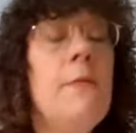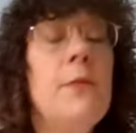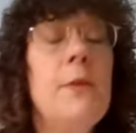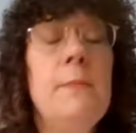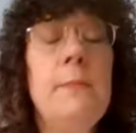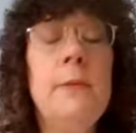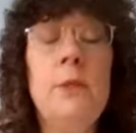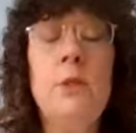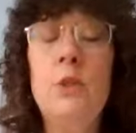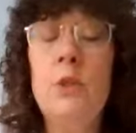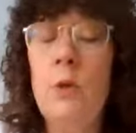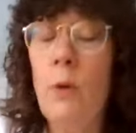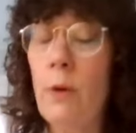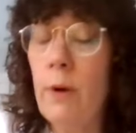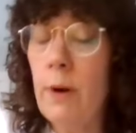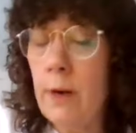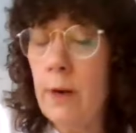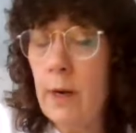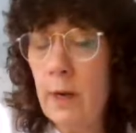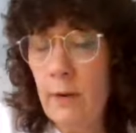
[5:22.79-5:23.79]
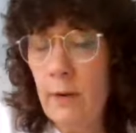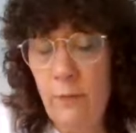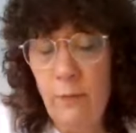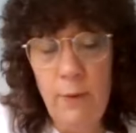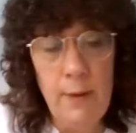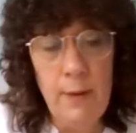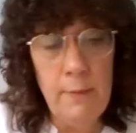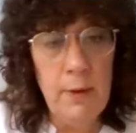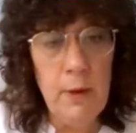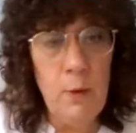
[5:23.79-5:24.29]
The majority of
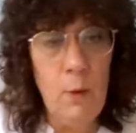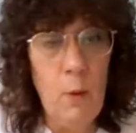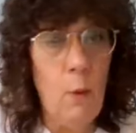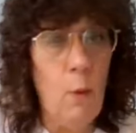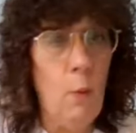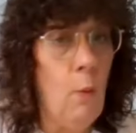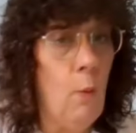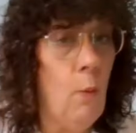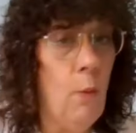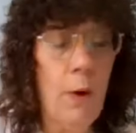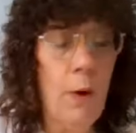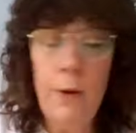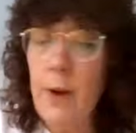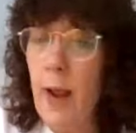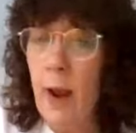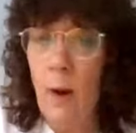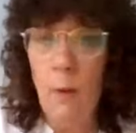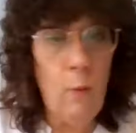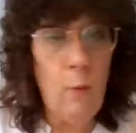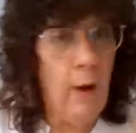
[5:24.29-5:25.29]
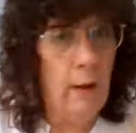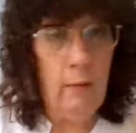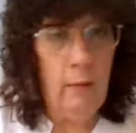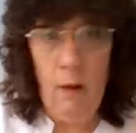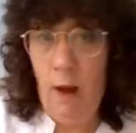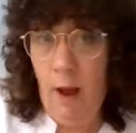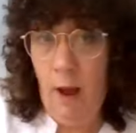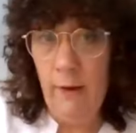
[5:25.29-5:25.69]
women were not well